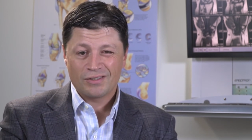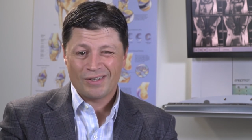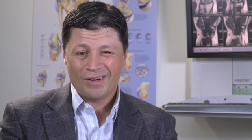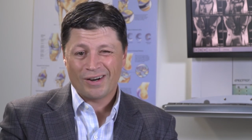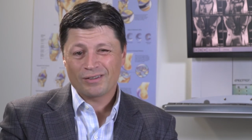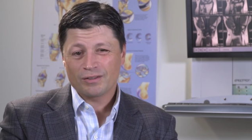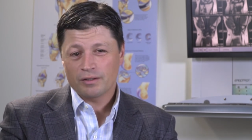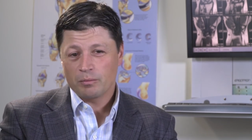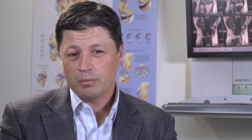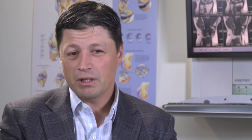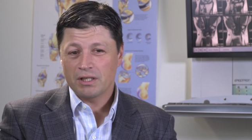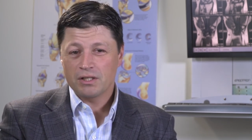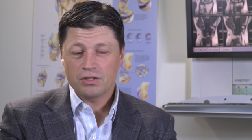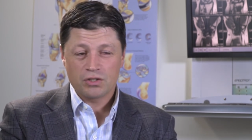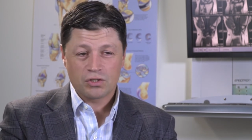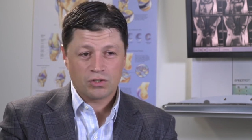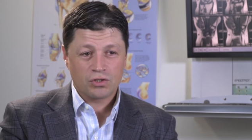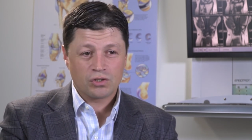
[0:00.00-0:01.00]
are
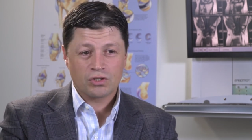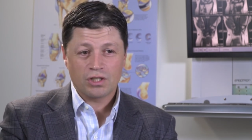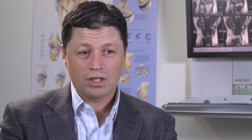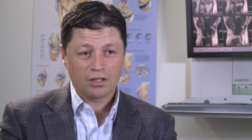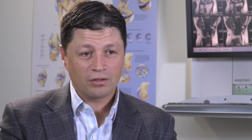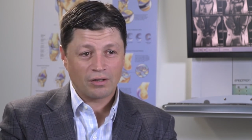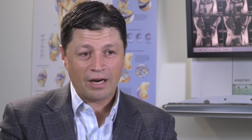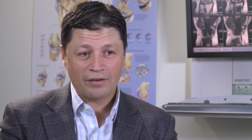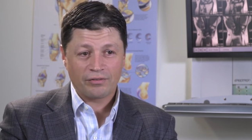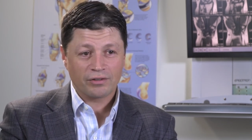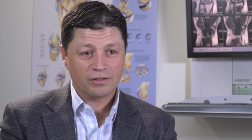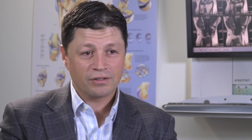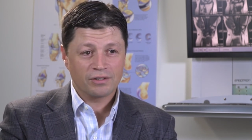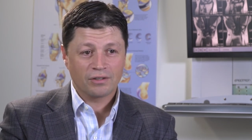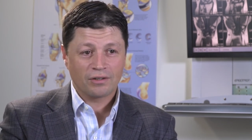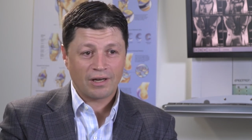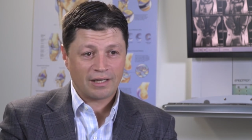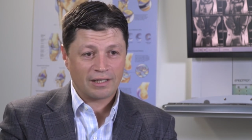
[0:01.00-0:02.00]
limited
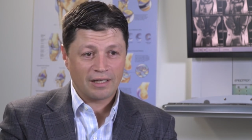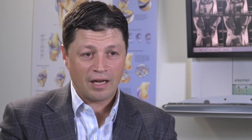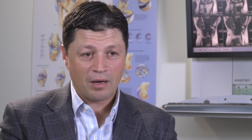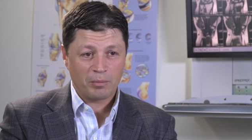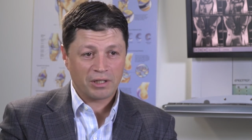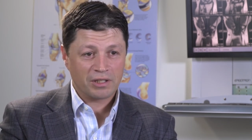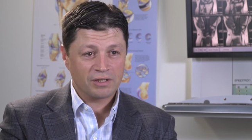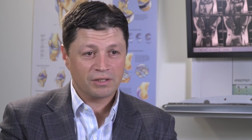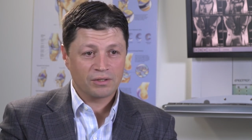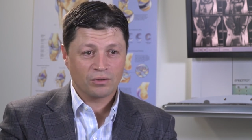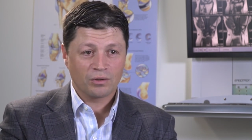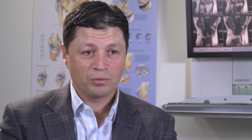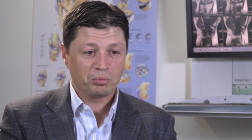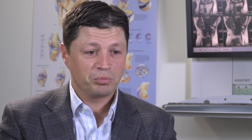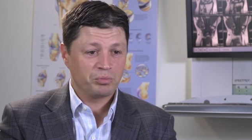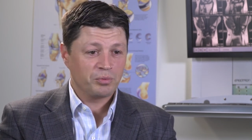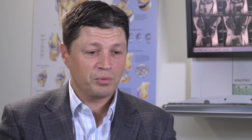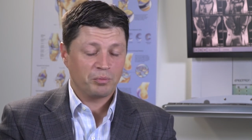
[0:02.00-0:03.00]
geographically or economically,
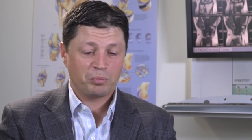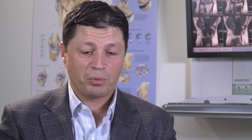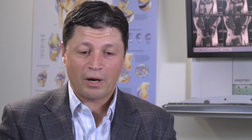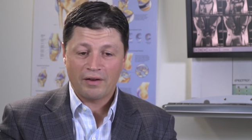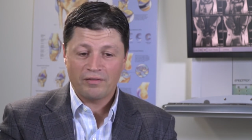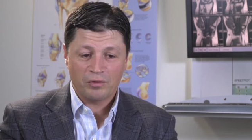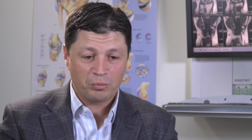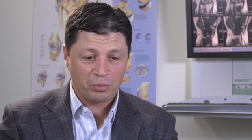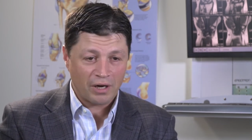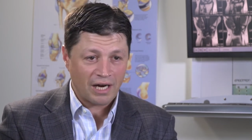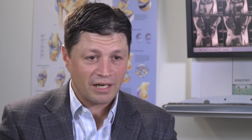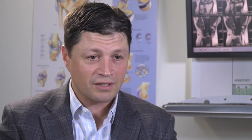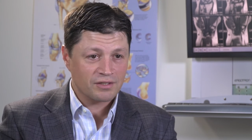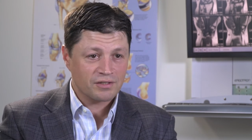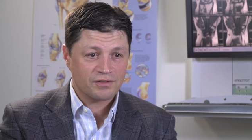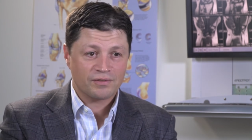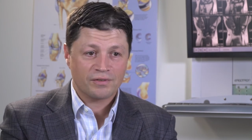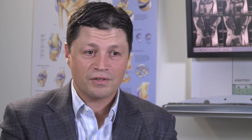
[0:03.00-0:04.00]
or private
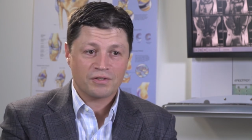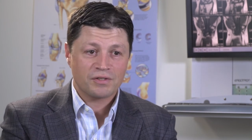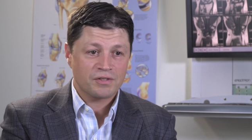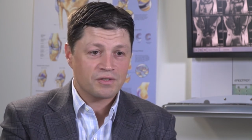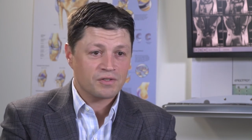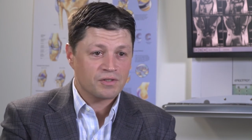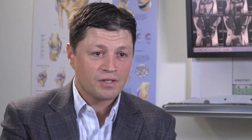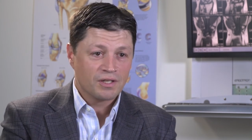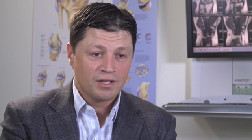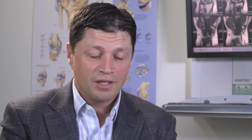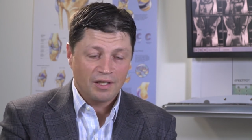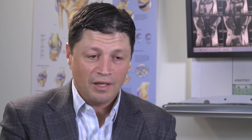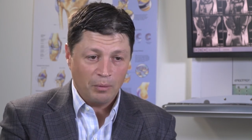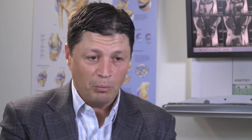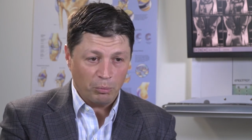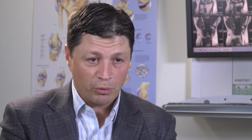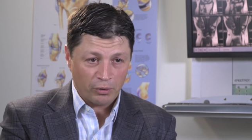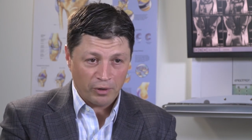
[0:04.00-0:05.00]
practice versus
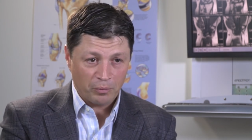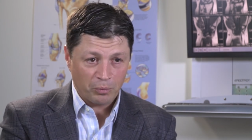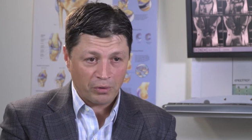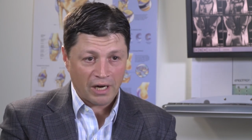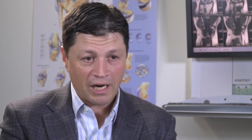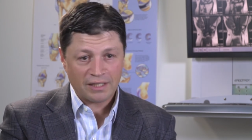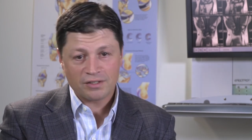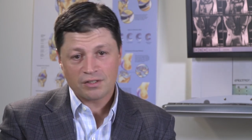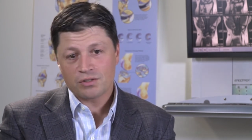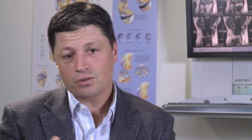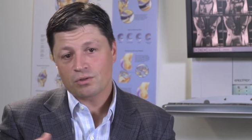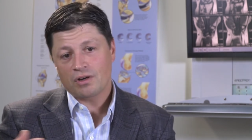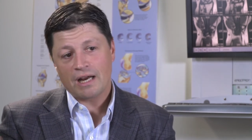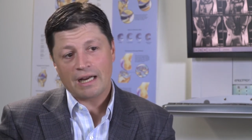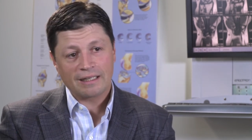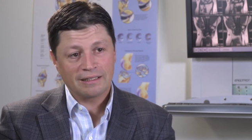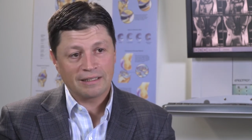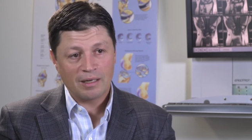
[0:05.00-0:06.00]
employed practice or
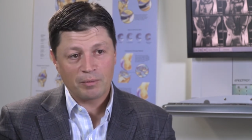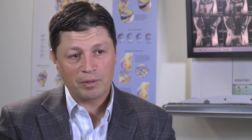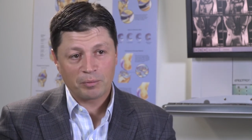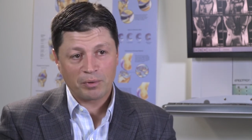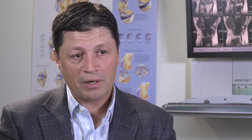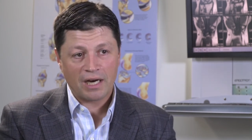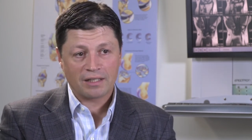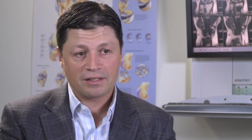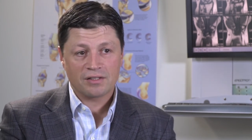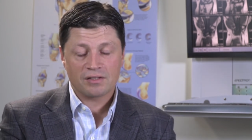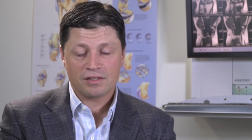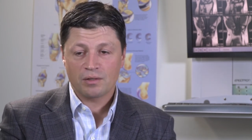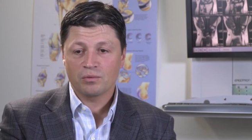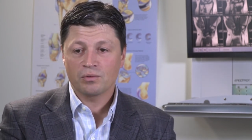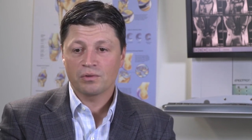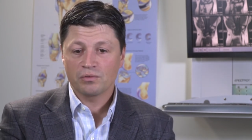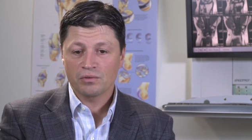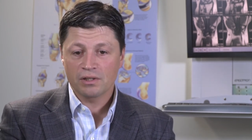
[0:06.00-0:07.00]
academic practice,
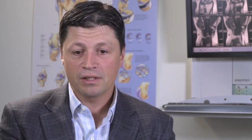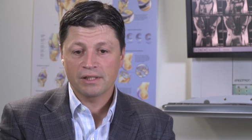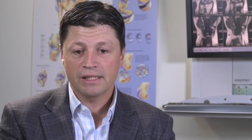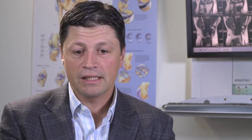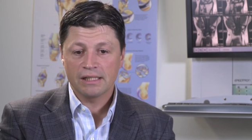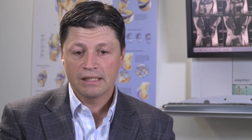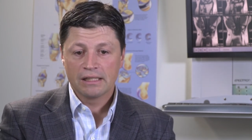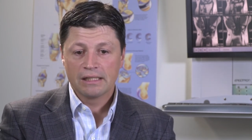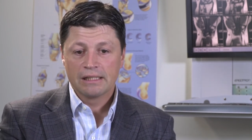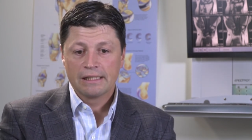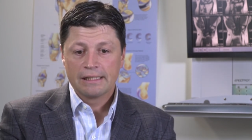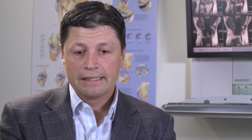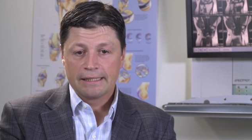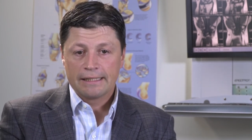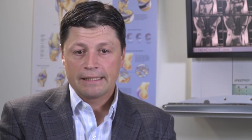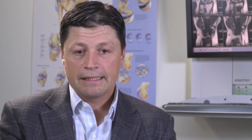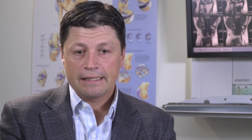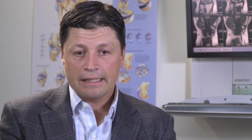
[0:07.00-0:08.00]
and we really
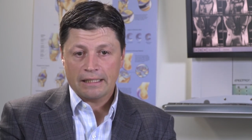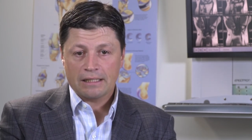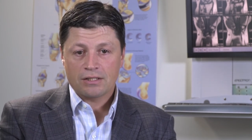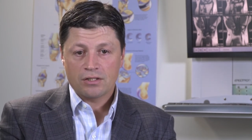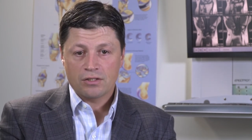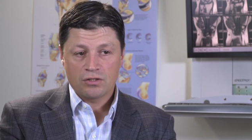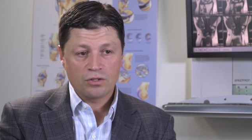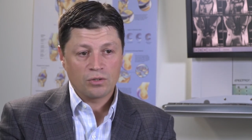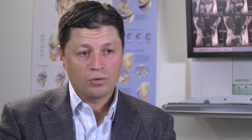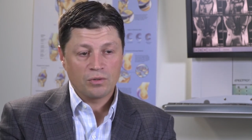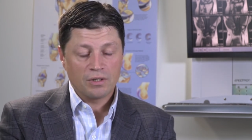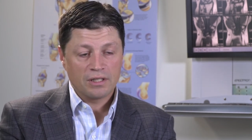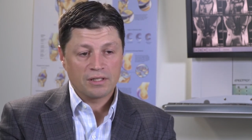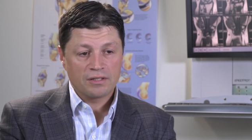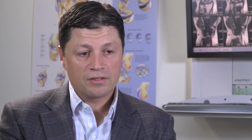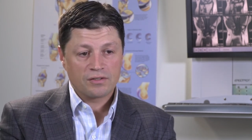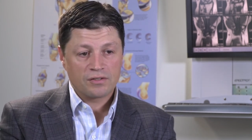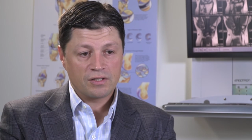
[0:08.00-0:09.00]
get to do
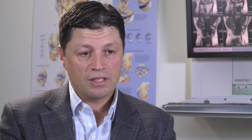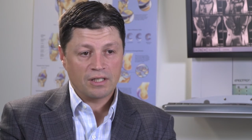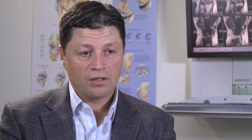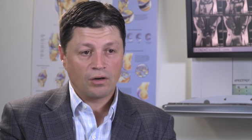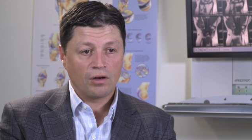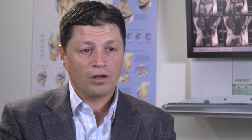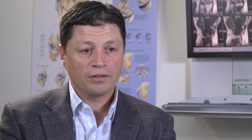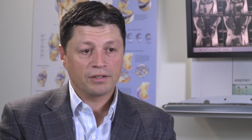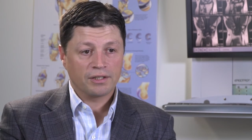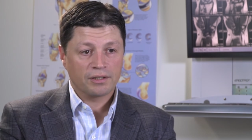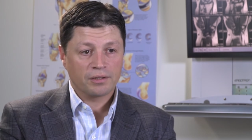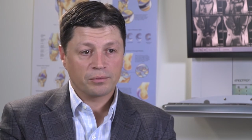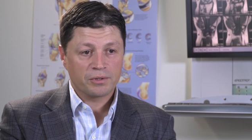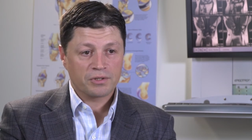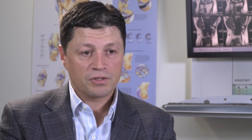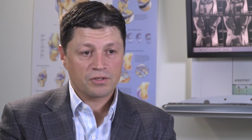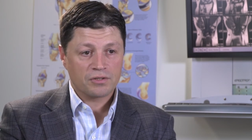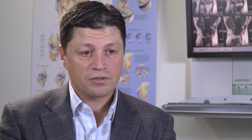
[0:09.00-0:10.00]
and see it all here,
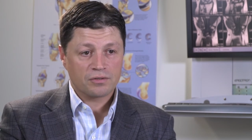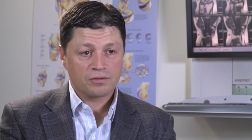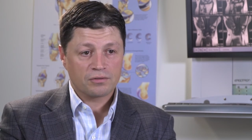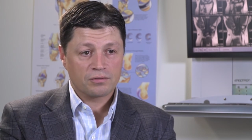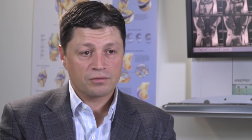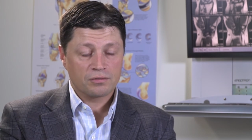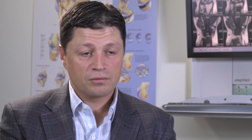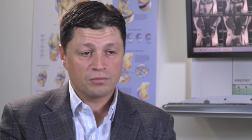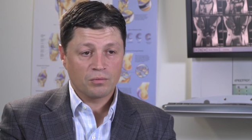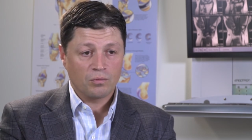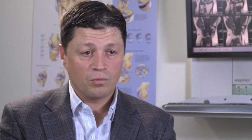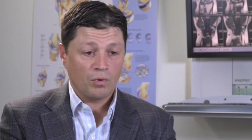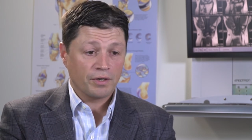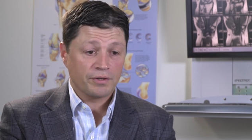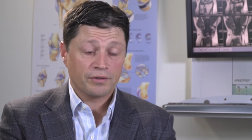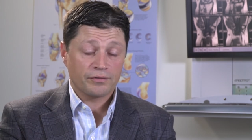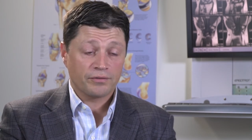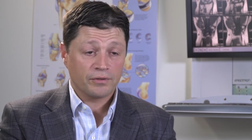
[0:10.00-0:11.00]
which is
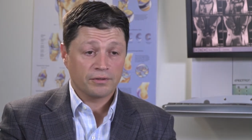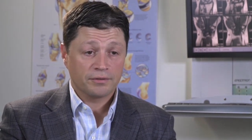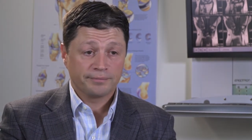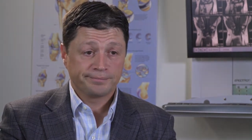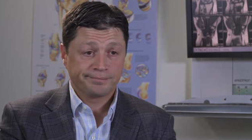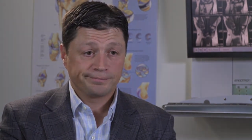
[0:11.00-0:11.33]
wonderful.